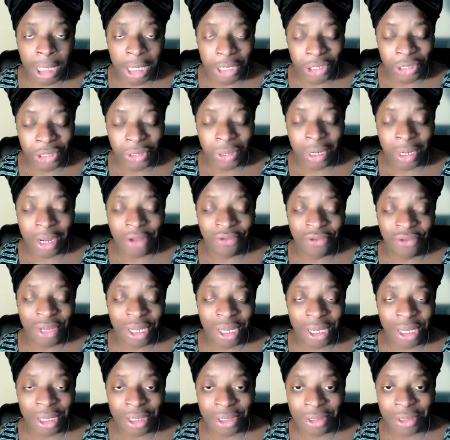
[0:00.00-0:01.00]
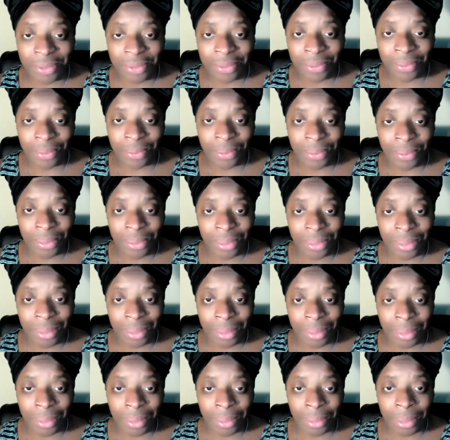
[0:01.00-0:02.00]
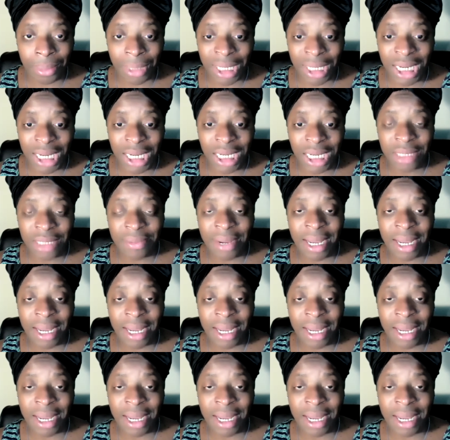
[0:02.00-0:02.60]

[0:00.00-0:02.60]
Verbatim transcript: Shall enough is. He's